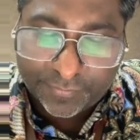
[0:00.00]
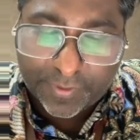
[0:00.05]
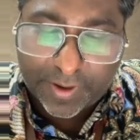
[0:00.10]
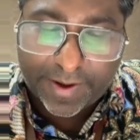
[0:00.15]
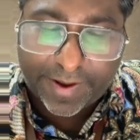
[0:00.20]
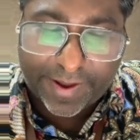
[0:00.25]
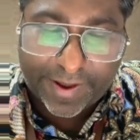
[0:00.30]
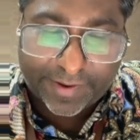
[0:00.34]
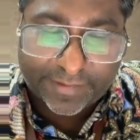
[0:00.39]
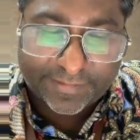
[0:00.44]

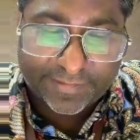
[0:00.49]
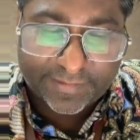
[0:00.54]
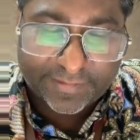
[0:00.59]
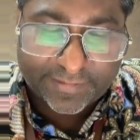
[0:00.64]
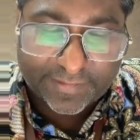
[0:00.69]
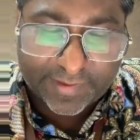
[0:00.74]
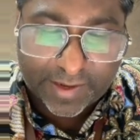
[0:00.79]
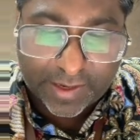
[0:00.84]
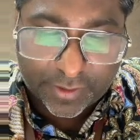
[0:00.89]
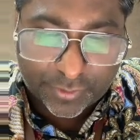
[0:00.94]
where X
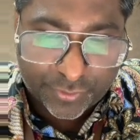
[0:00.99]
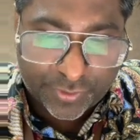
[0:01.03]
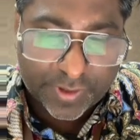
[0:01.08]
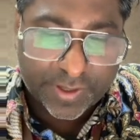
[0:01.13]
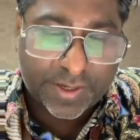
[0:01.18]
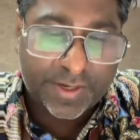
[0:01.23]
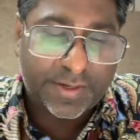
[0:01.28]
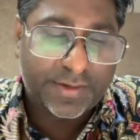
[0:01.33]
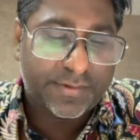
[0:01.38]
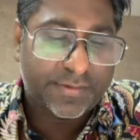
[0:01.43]
is
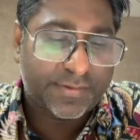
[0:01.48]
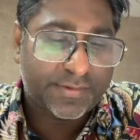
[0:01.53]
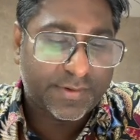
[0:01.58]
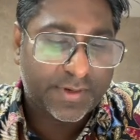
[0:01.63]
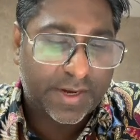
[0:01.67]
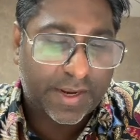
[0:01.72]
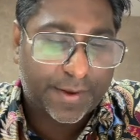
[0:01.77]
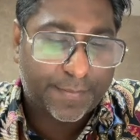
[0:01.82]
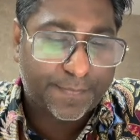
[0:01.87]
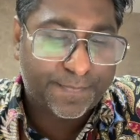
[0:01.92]
halogen,
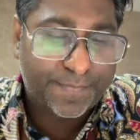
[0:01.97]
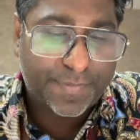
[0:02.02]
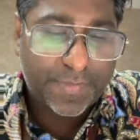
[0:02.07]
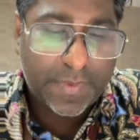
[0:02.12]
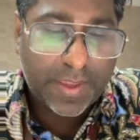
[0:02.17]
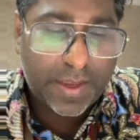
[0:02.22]
okay.